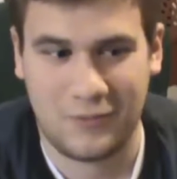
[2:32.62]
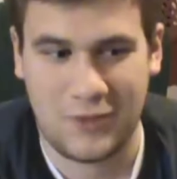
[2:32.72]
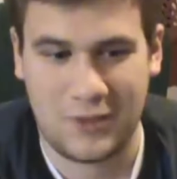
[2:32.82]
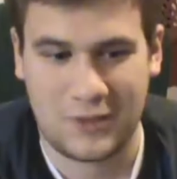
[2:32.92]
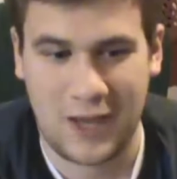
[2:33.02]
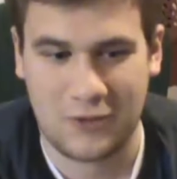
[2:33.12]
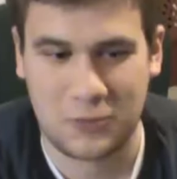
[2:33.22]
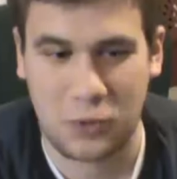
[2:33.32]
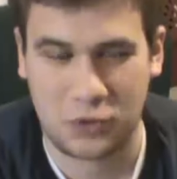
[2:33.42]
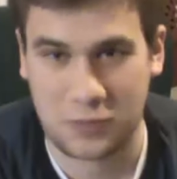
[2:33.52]
the
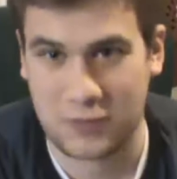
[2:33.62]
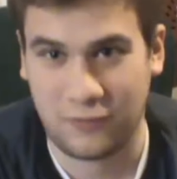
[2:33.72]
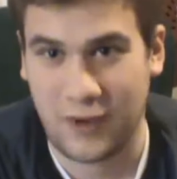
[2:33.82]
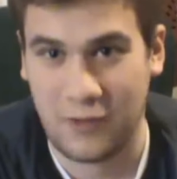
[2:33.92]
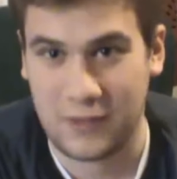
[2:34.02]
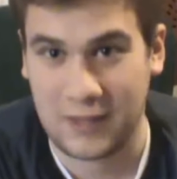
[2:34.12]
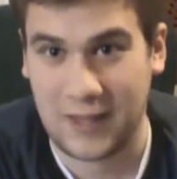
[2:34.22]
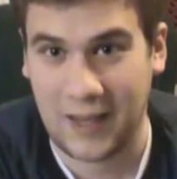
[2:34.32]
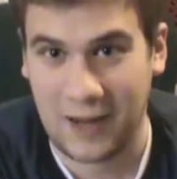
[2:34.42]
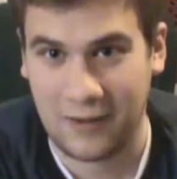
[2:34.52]
Sanders portrait was found in
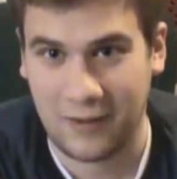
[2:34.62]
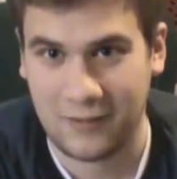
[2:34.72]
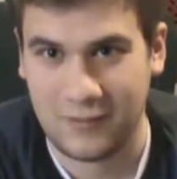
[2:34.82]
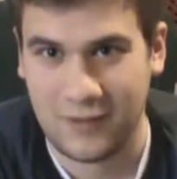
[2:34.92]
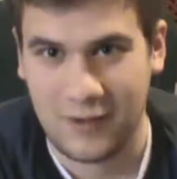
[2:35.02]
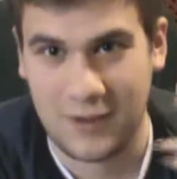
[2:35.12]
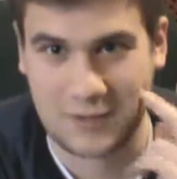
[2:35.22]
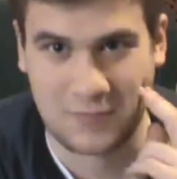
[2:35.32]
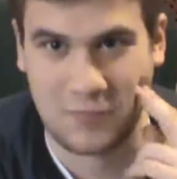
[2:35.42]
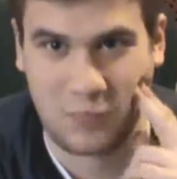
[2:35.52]
Canada.
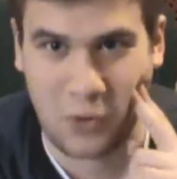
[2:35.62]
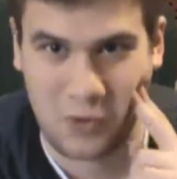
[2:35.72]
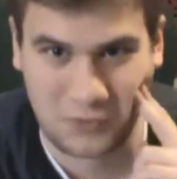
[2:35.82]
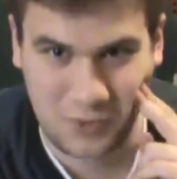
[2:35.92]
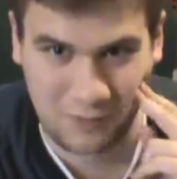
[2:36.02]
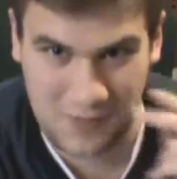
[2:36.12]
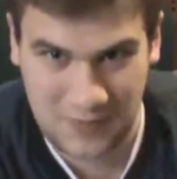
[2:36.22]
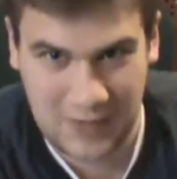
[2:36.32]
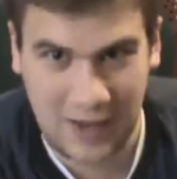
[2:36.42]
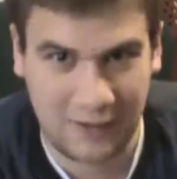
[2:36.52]
It's a portrait from
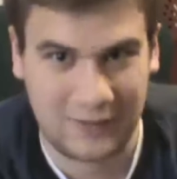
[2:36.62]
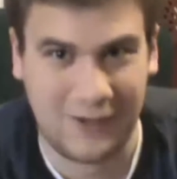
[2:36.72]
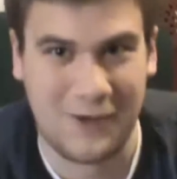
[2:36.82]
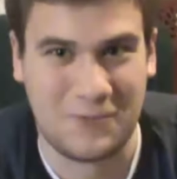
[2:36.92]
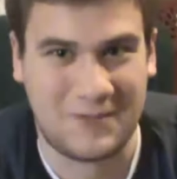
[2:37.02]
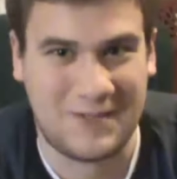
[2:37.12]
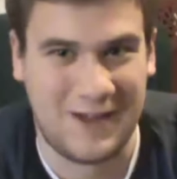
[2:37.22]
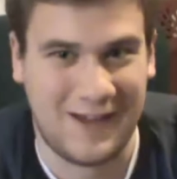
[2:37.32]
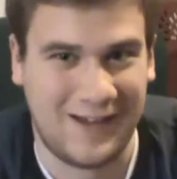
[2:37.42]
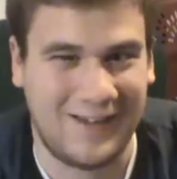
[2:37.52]
Canada, oh
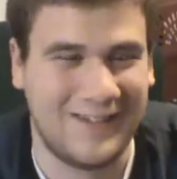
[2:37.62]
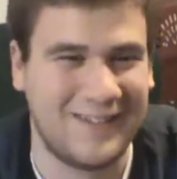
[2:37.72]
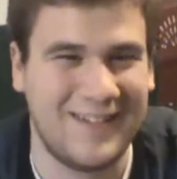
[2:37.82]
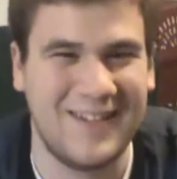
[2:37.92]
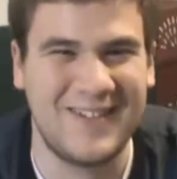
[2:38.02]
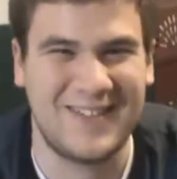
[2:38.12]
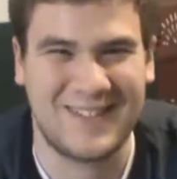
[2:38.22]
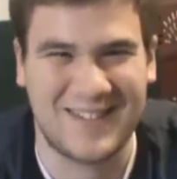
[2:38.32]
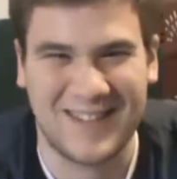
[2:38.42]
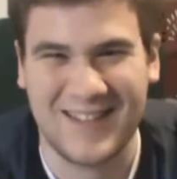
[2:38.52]
dear.
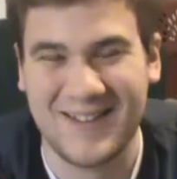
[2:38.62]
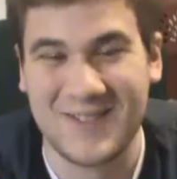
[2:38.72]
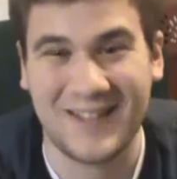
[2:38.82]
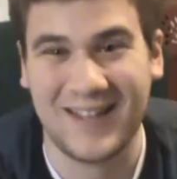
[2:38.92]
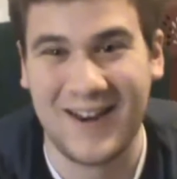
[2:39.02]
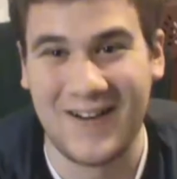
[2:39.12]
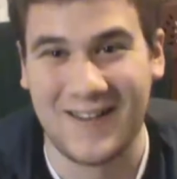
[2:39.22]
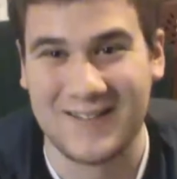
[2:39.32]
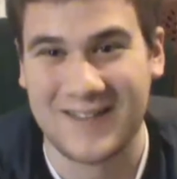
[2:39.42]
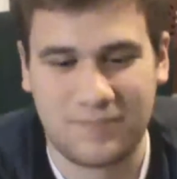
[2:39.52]
It was
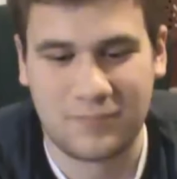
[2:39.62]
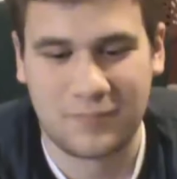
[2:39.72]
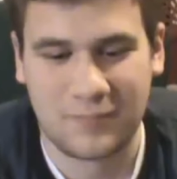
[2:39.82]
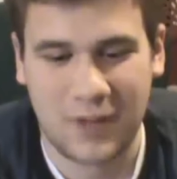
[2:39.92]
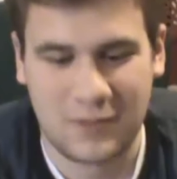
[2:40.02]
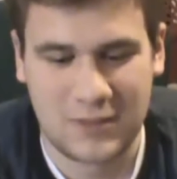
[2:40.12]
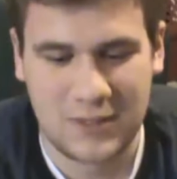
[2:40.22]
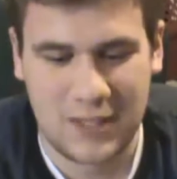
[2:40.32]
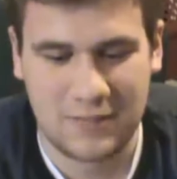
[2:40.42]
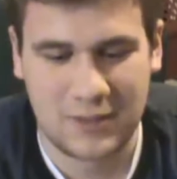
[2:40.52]
hilarious. At the
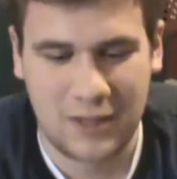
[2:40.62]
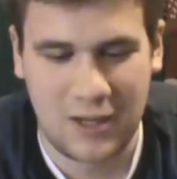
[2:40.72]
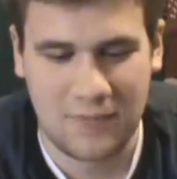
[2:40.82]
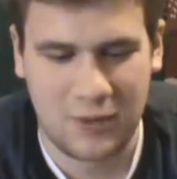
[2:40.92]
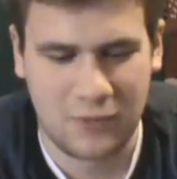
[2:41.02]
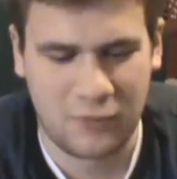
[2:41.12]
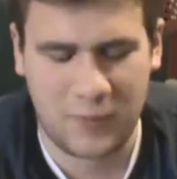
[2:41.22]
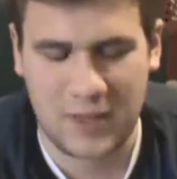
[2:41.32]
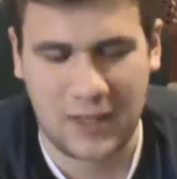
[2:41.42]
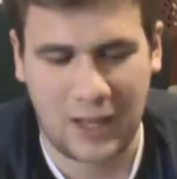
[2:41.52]
same time, you know, there have
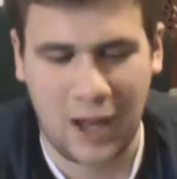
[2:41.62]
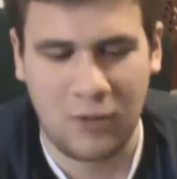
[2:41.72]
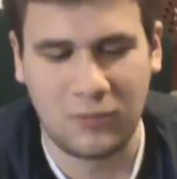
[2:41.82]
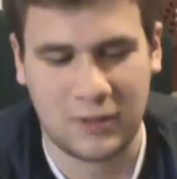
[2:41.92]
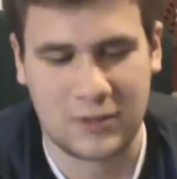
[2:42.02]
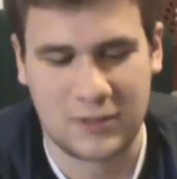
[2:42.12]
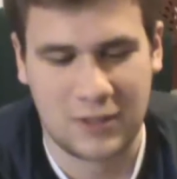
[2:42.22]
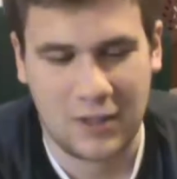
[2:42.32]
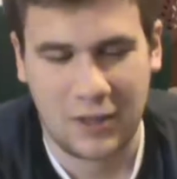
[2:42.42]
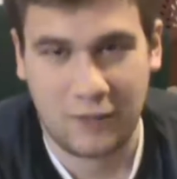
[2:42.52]
been
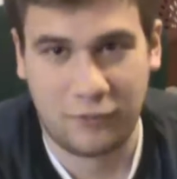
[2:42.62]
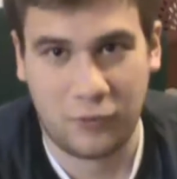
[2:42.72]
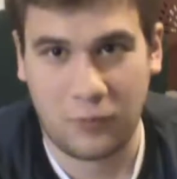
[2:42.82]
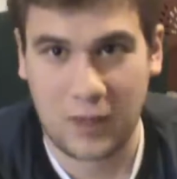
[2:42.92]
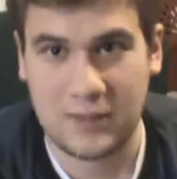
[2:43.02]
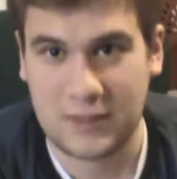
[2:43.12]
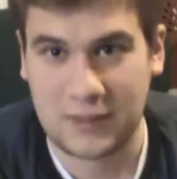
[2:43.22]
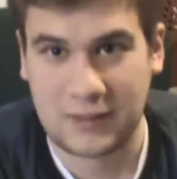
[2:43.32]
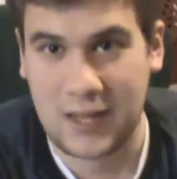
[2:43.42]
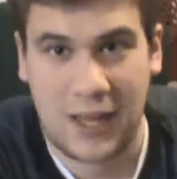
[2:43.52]
countless
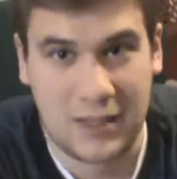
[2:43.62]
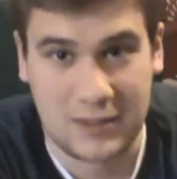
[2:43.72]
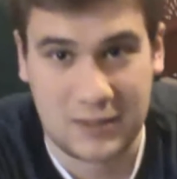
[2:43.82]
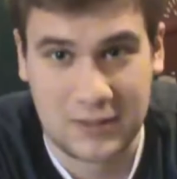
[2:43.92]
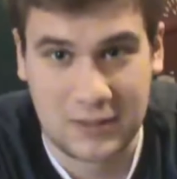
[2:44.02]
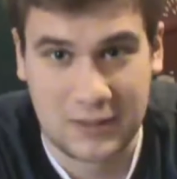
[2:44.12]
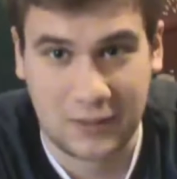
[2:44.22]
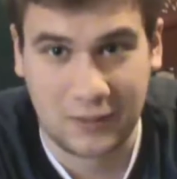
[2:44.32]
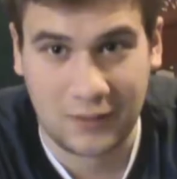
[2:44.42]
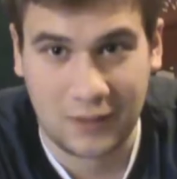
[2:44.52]
forensic tests,
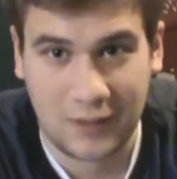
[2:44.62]
and